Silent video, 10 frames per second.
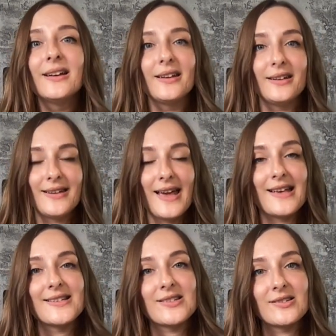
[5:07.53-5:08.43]
It
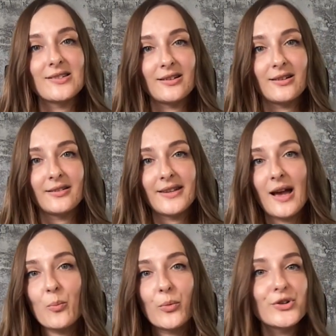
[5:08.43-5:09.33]
has
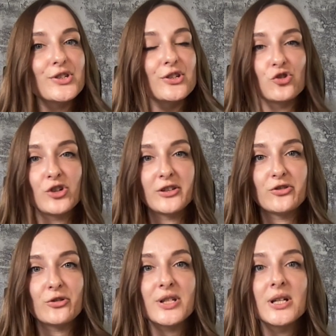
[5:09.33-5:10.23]
numbers and
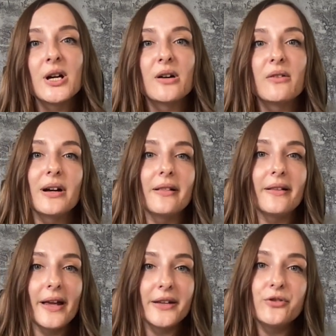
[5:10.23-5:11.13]
genders,
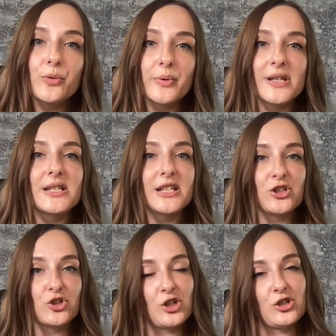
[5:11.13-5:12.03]
while adverb is
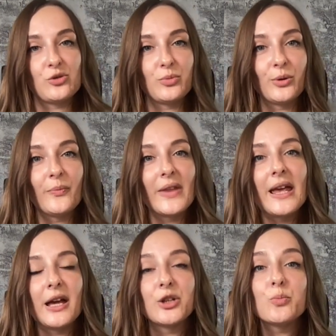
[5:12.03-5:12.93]
unchangeable.
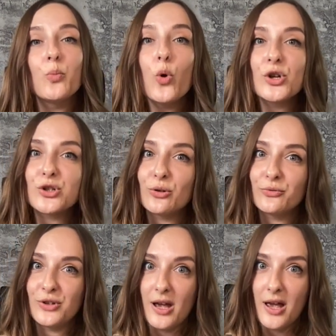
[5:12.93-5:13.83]
And most
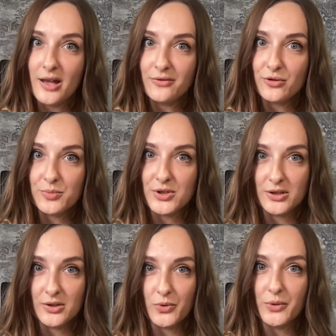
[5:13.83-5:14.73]
of the adverbs
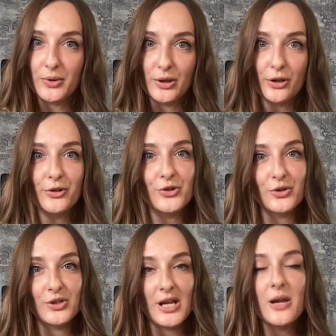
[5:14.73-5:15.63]
that we will learn
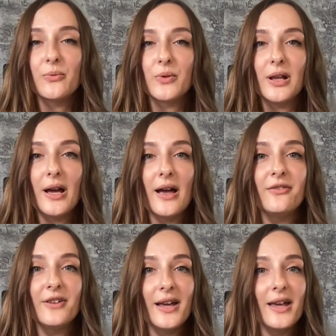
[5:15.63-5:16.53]
today will
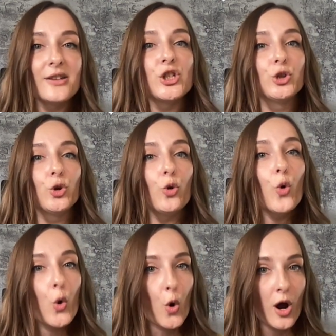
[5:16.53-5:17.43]
have ending
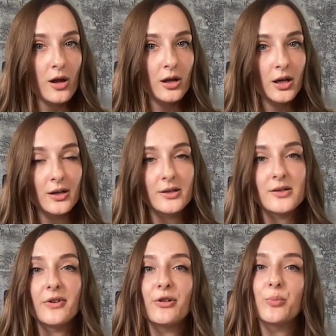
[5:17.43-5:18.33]
or. It's
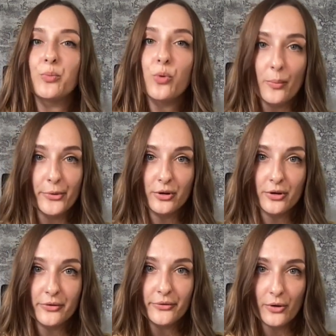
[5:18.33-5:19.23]
very
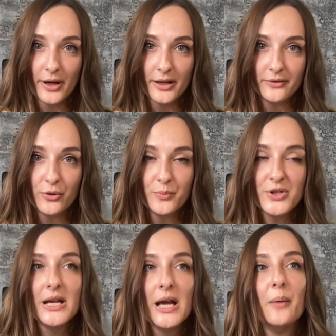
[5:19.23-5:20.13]
popular for
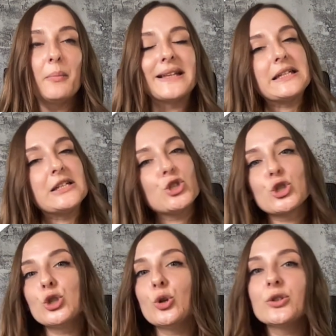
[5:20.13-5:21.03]
adverbs, but it's
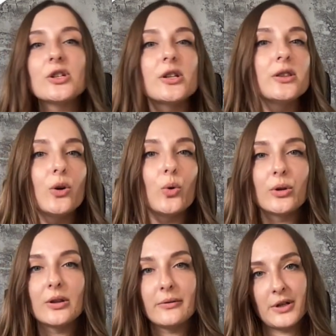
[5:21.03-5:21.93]
not the
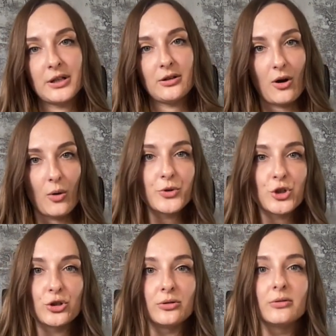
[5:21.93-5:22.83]
only one
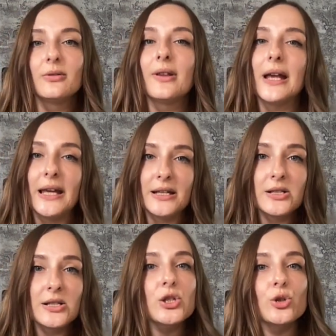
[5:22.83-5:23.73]
option. The
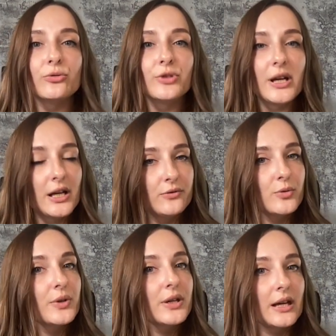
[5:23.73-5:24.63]
endings of the
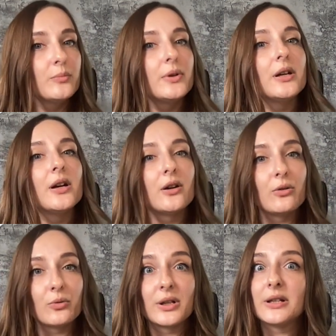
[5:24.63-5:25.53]
adverb can be
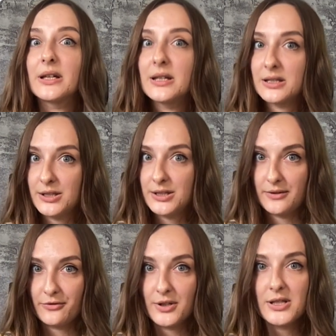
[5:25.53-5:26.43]
really
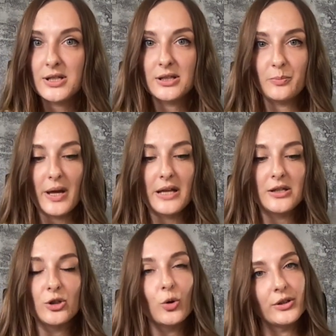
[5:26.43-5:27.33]
different
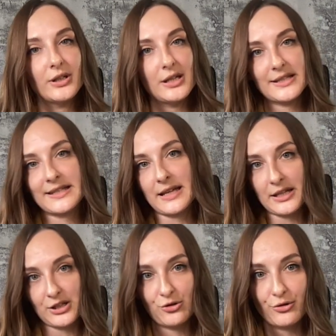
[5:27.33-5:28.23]
depending on its
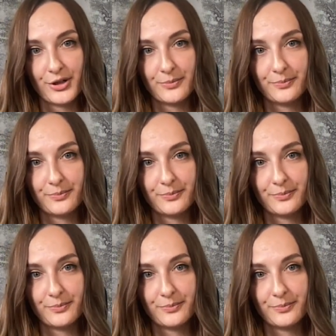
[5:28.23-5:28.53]
category.